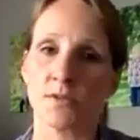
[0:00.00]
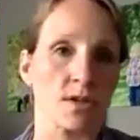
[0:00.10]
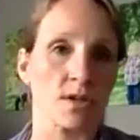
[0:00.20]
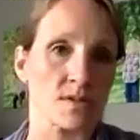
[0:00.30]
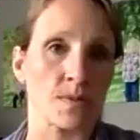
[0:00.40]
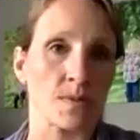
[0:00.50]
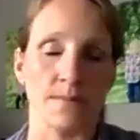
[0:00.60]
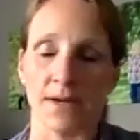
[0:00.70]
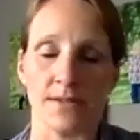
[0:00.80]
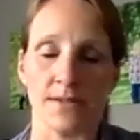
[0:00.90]
So I could just pull
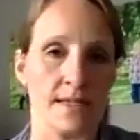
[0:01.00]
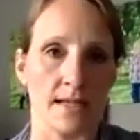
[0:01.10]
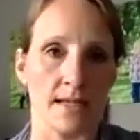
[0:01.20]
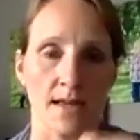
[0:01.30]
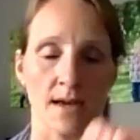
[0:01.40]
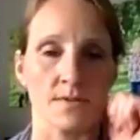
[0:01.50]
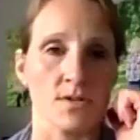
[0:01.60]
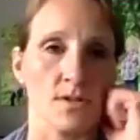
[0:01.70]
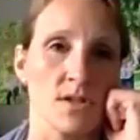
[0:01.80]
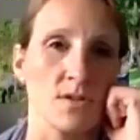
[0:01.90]
them out as needed. And that
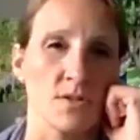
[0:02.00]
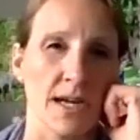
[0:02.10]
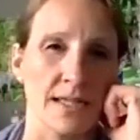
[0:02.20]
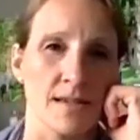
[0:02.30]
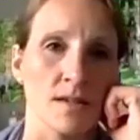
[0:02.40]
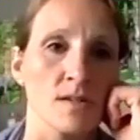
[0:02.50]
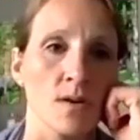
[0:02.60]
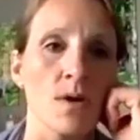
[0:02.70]
was just a huge godsend.